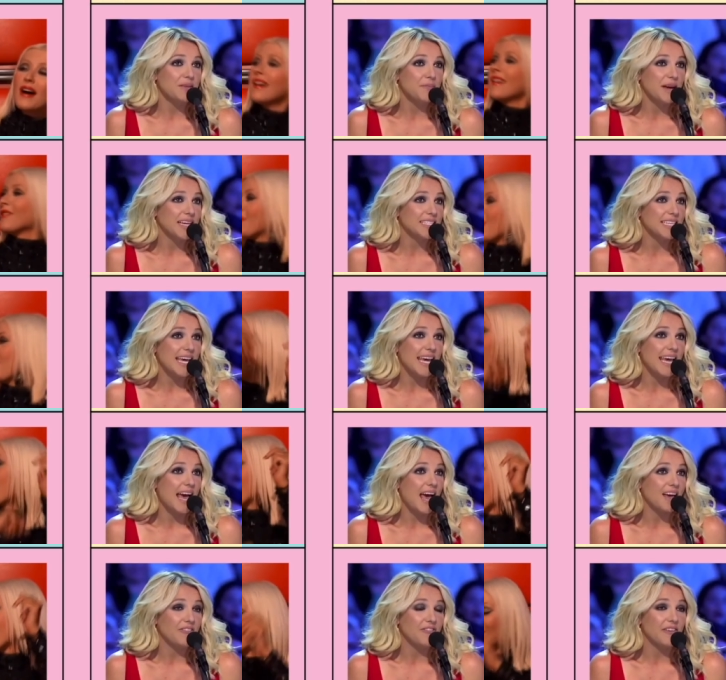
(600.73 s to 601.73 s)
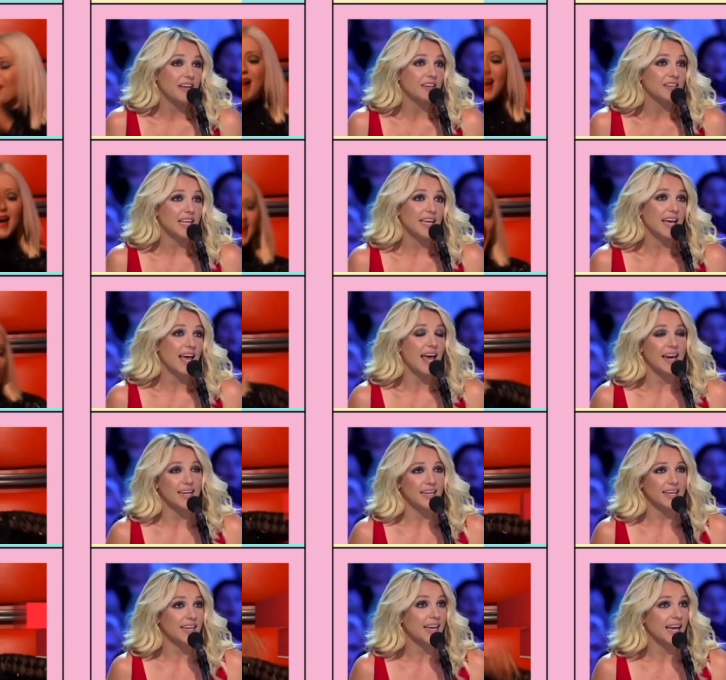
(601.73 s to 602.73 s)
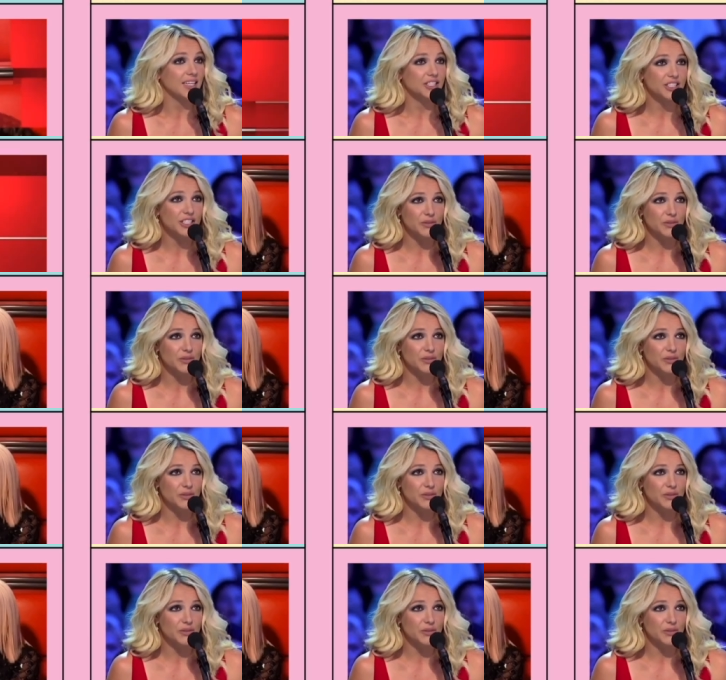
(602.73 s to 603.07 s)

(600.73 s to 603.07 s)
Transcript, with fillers: and Christina was a judge on The Voice.